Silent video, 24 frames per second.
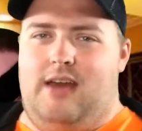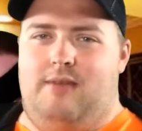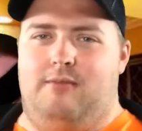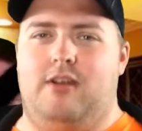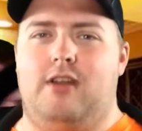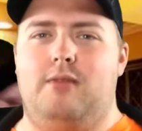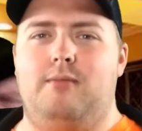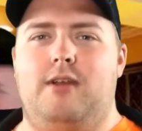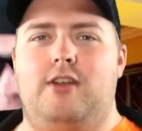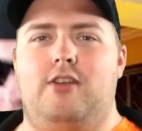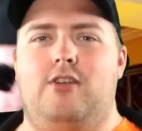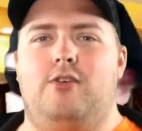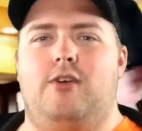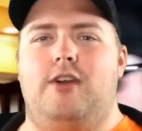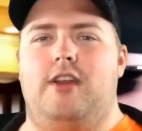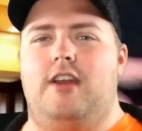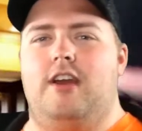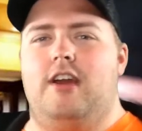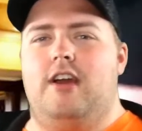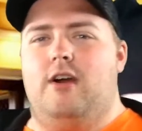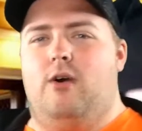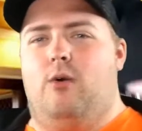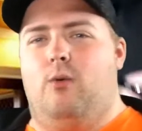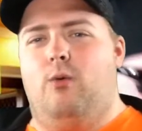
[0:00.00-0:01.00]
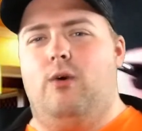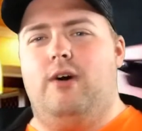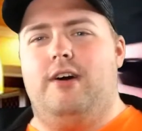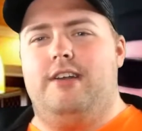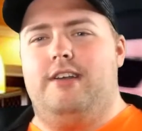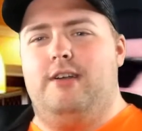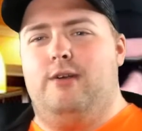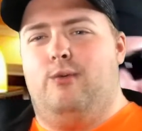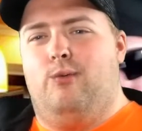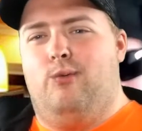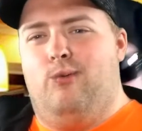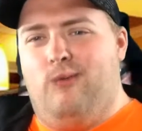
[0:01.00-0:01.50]
I'm going to be doing
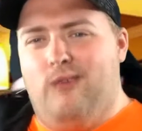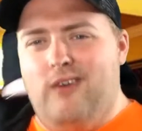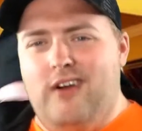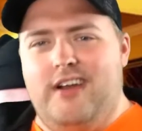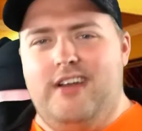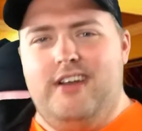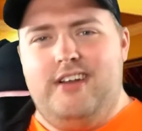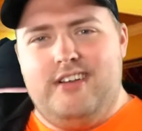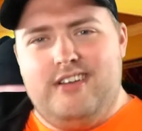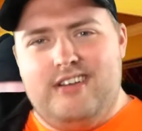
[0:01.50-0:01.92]
one right